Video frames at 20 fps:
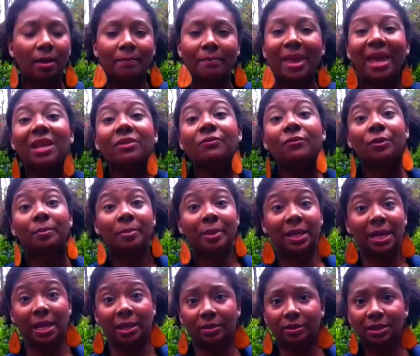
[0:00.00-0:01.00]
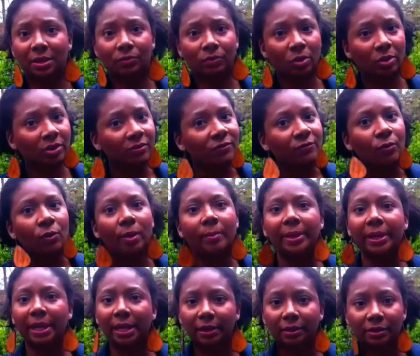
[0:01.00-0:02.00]
made for beginners. I wrote it for
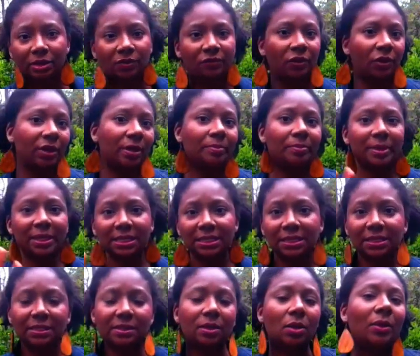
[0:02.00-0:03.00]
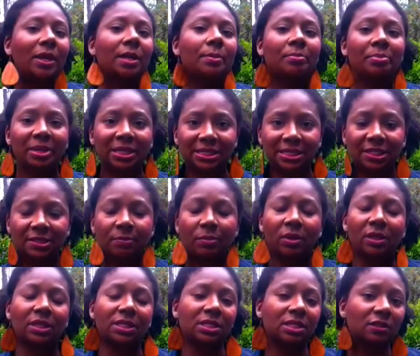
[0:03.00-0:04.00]
beginners. If you're in business, go get a business
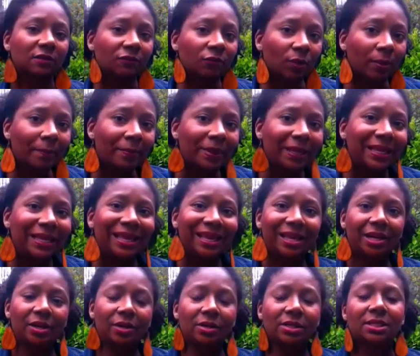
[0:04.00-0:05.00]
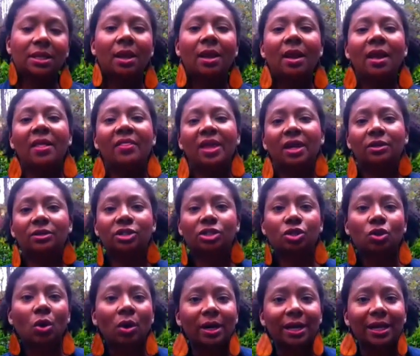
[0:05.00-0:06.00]
book. This is for beginners that are
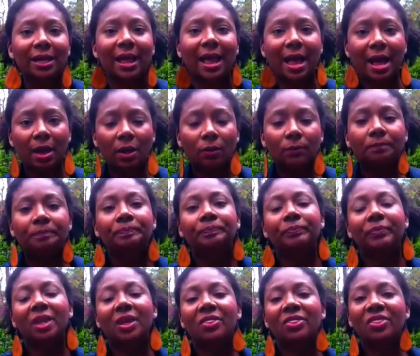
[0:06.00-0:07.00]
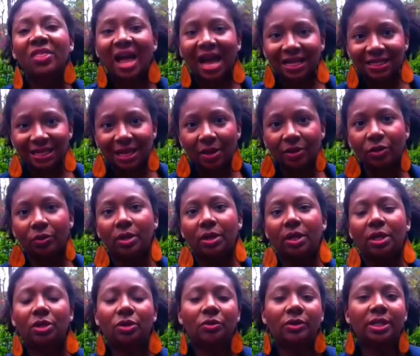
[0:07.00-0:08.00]
starting out. That's how you
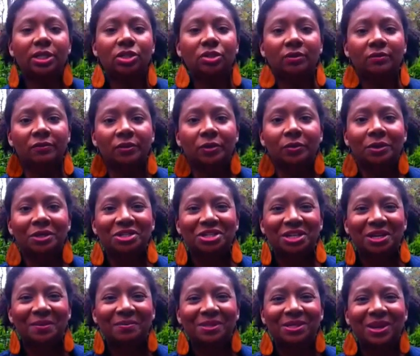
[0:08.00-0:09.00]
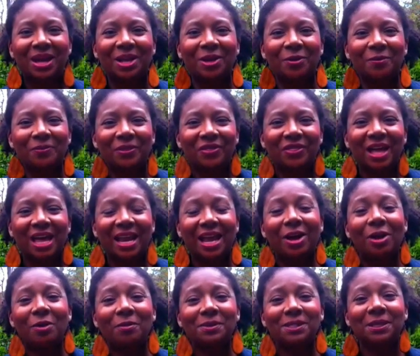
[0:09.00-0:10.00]
can increase your viewership. So I hope that that
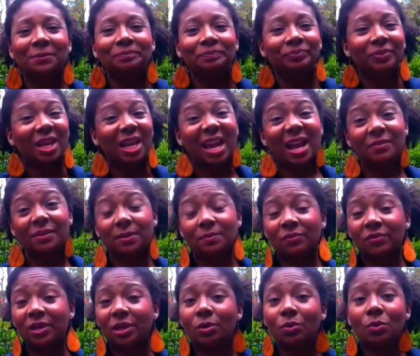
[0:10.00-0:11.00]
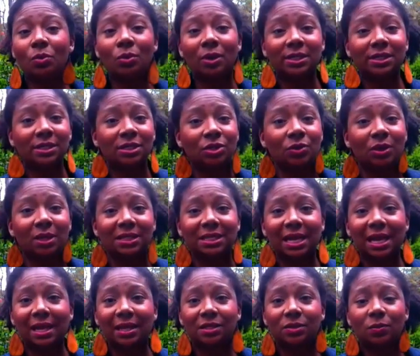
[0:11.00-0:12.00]
helps. And I have some video courses you can
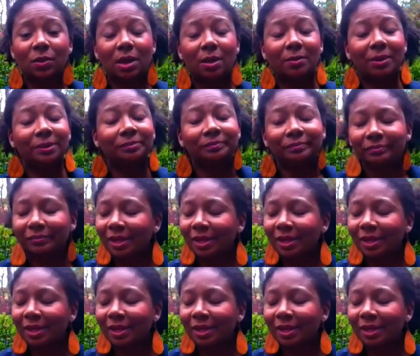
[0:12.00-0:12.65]
take as well, but